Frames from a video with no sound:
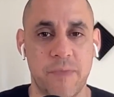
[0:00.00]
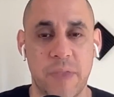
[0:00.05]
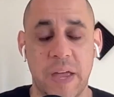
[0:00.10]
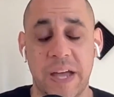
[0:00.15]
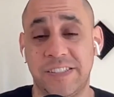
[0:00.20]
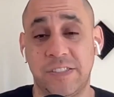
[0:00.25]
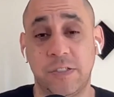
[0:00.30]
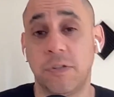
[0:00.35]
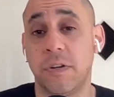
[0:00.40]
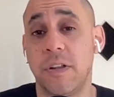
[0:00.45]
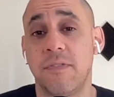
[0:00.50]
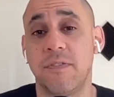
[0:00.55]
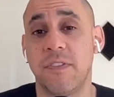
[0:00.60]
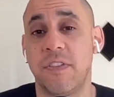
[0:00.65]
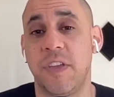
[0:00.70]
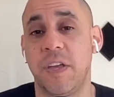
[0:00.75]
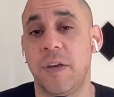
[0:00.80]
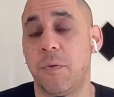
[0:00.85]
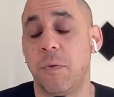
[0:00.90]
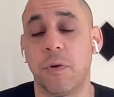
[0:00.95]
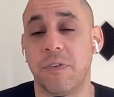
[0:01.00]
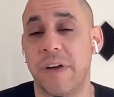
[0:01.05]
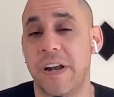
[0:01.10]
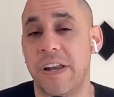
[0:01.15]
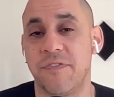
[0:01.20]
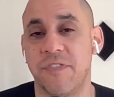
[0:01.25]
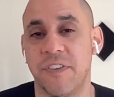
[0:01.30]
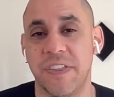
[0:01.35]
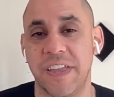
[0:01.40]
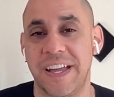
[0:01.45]
I still don't even think we're ready
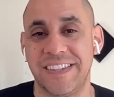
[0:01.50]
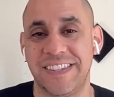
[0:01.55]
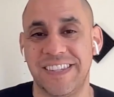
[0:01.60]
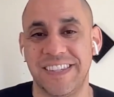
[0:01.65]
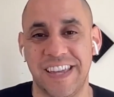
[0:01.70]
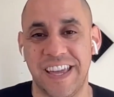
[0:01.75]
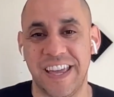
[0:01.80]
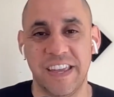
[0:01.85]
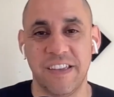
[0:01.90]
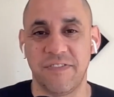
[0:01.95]
for that today.